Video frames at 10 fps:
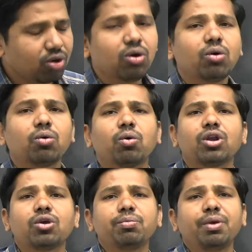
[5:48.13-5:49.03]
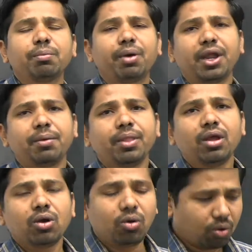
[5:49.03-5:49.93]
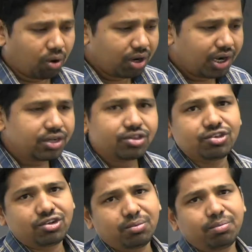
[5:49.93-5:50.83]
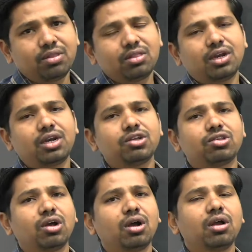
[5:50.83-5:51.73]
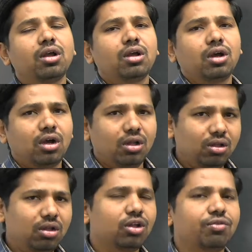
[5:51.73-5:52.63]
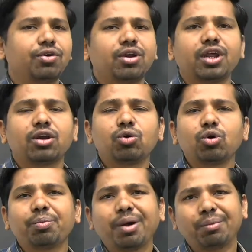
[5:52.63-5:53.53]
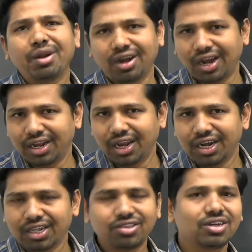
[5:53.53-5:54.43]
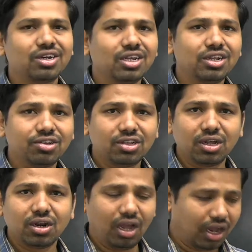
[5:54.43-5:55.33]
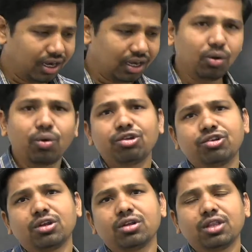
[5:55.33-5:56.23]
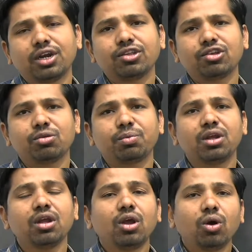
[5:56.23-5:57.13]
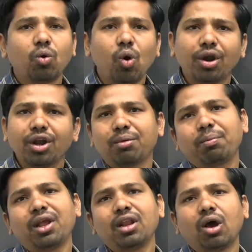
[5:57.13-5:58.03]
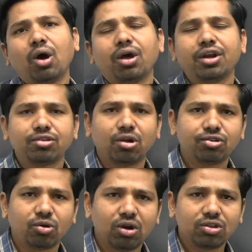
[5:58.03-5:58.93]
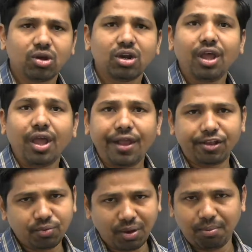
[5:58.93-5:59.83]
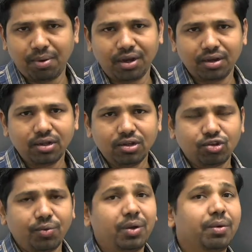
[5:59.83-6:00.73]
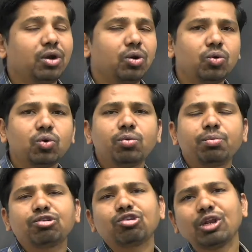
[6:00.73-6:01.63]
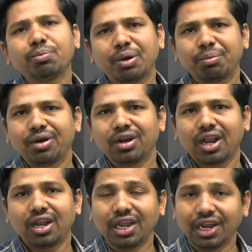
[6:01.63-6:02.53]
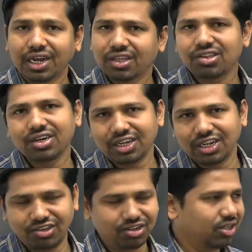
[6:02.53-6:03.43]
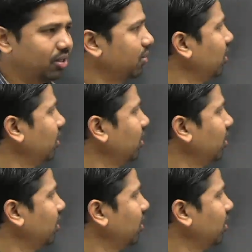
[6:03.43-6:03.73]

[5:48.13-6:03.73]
know what do you mean by an coordinate system. That is if you take two perpendicular line intersect each other at an origin, that is said to be coordinate plane, or it is also called as what xy plane. So whenever two mutually perpendicular line intersect each other,